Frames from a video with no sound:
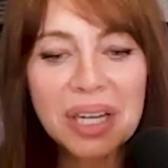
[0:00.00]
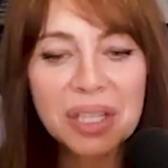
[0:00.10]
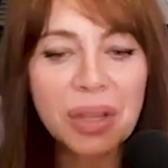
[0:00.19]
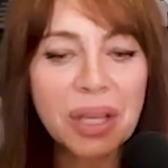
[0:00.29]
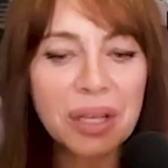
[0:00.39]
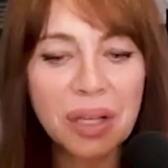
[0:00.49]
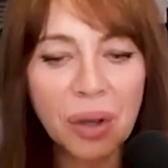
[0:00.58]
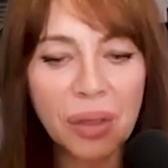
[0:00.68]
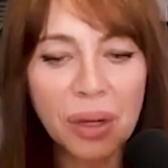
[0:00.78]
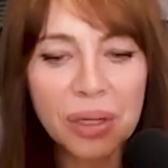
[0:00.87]
so,
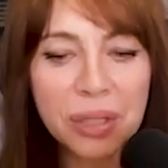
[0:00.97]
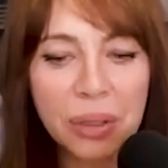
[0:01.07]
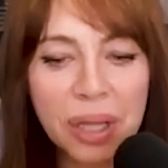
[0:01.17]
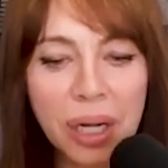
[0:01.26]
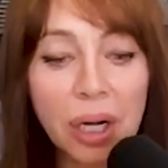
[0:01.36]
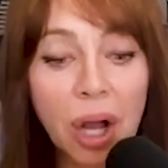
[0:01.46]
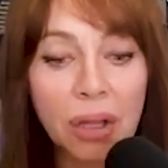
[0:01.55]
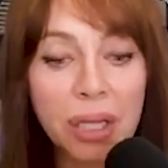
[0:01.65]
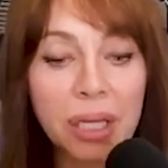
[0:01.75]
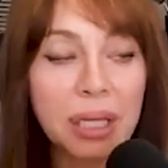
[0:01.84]
they're still there.
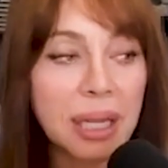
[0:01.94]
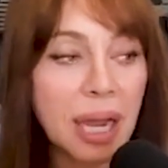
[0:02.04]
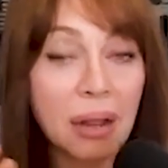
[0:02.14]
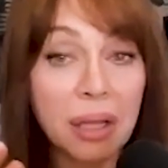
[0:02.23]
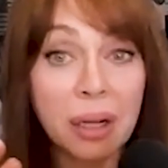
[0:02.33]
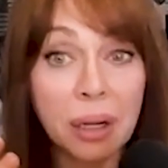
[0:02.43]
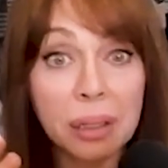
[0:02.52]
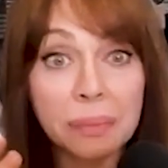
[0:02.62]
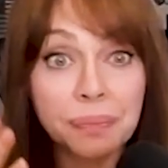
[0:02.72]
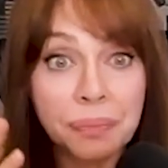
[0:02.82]
Colleen and Kelly are,